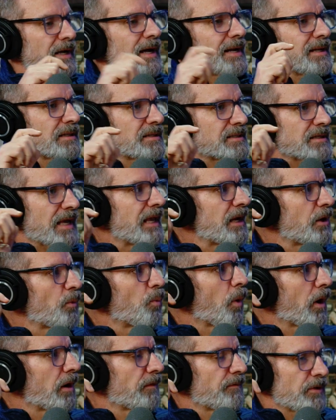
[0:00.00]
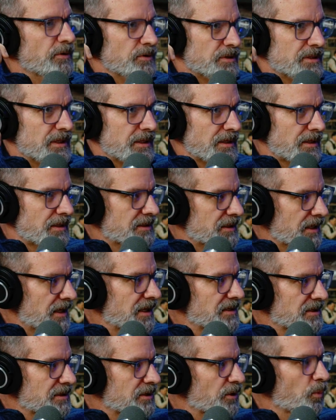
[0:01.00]
Not it's any one of those things
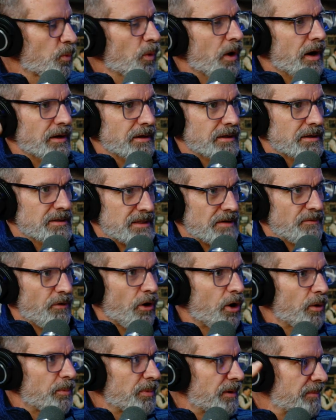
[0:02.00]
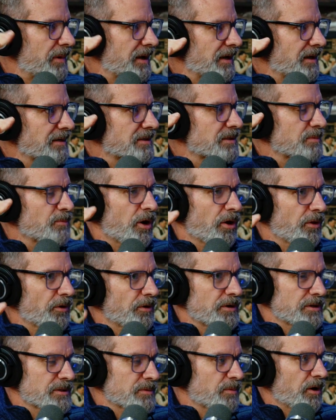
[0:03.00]
is the one, because they've all been making it
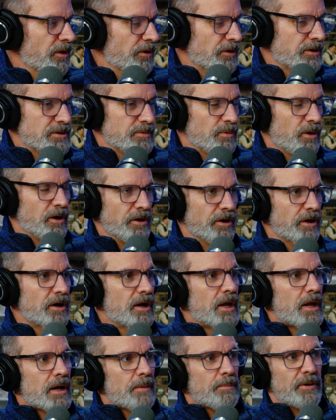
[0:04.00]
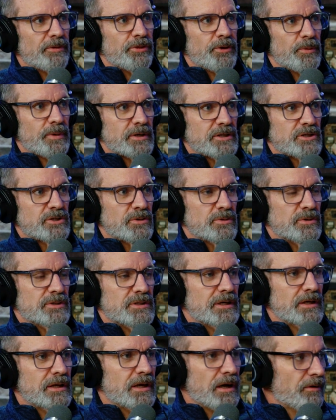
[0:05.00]
smaller and smaller and smaller. But the
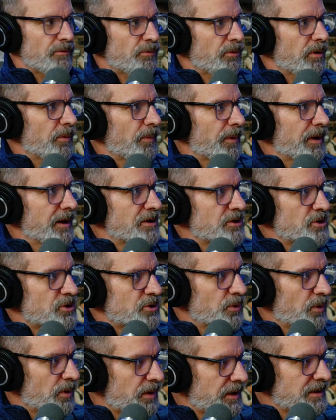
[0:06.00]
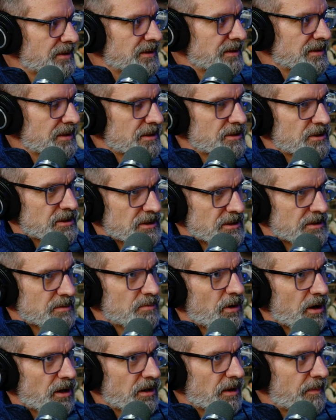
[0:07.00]
reducing of what we enjoy to such a
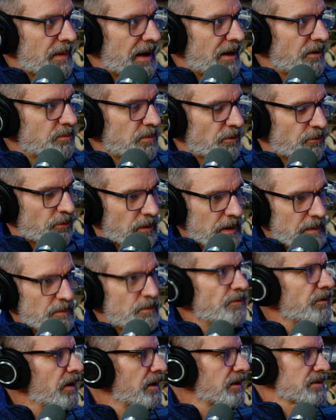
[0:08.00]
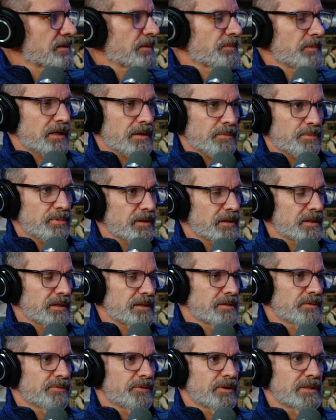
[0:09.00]
small amount before we move on to something completely
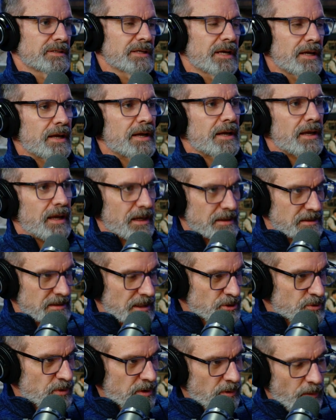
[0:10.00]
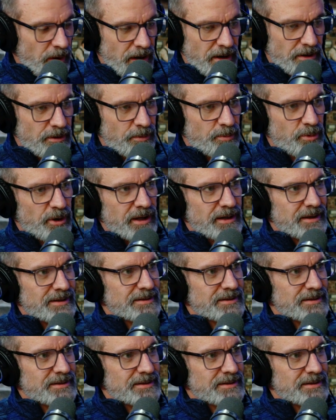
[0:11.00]
different, it does rewire the brain.